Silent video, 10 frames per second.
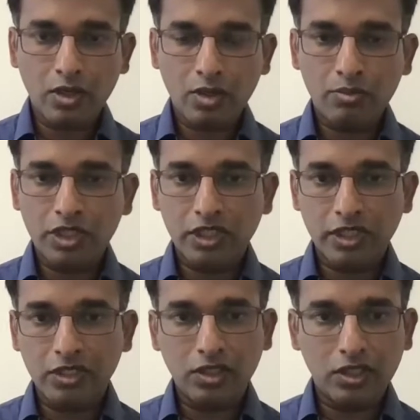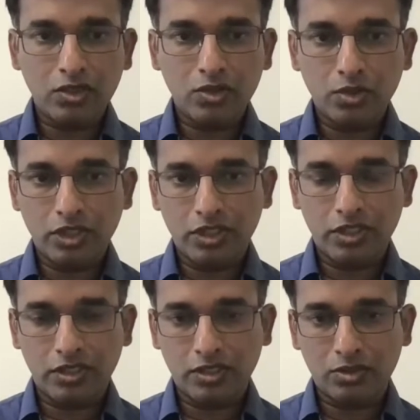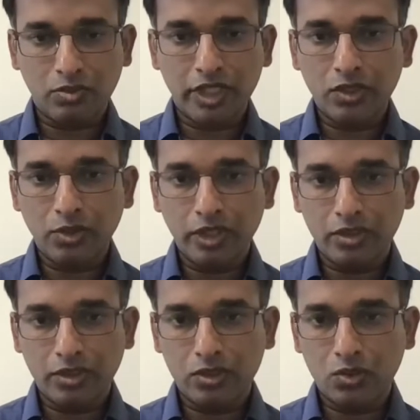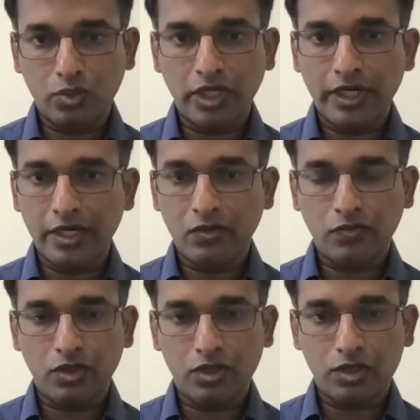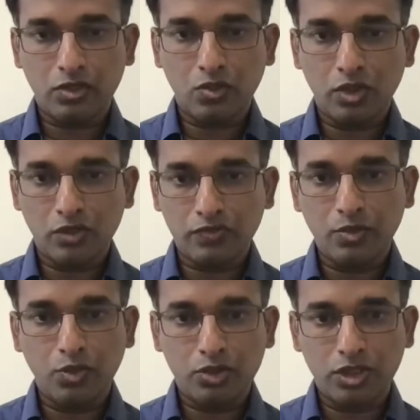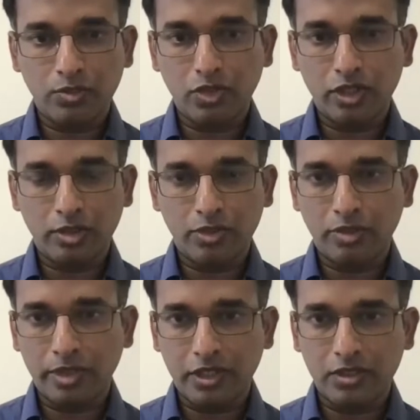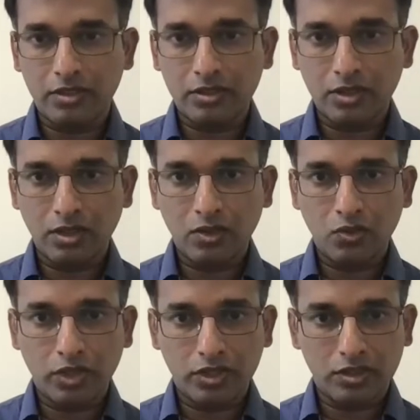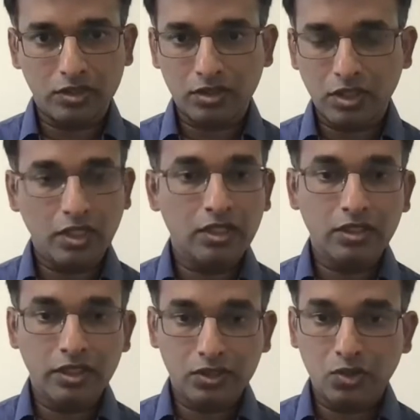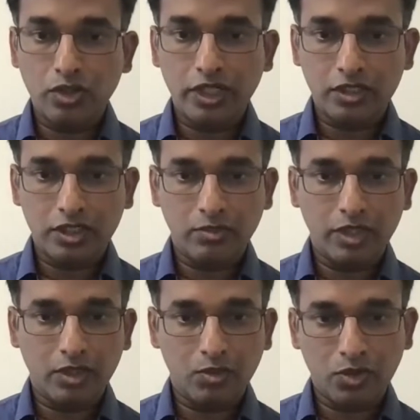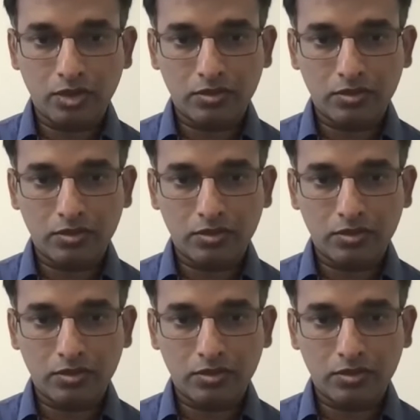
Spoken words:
But the key thing to note here is by doing this, we kind of lost one of the most important properties, which is there is no real time anymore.